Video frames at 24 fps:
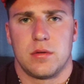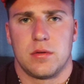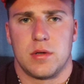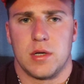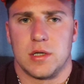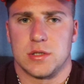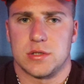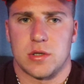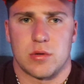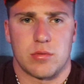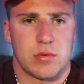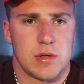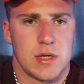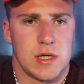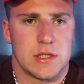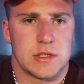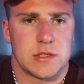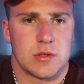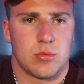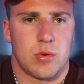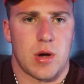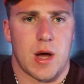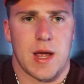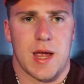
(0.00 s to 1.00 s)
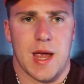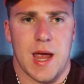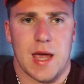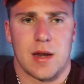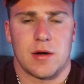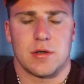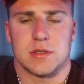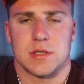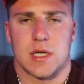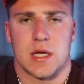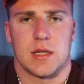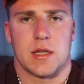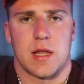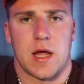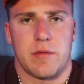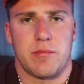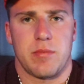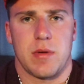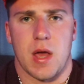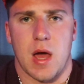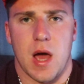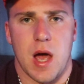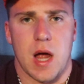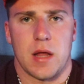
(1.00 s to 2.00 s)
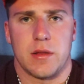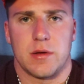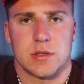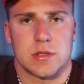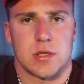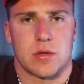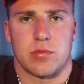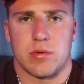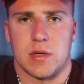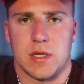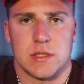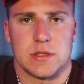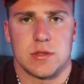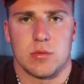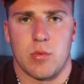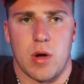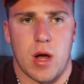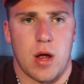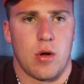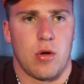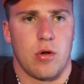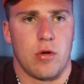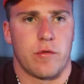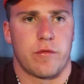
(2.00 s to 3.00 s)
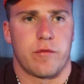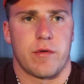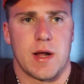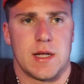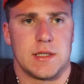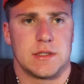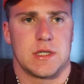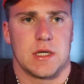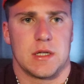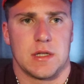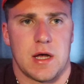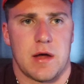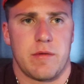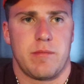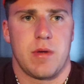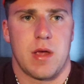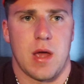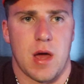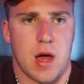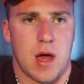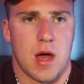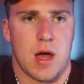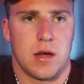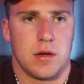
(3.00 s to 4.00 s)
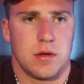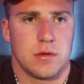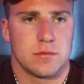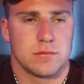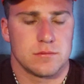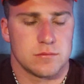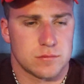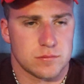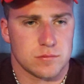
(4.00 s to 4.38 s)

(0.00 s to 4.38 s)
There's a reason why haters get left behind. There's a reason why old friends get left behind.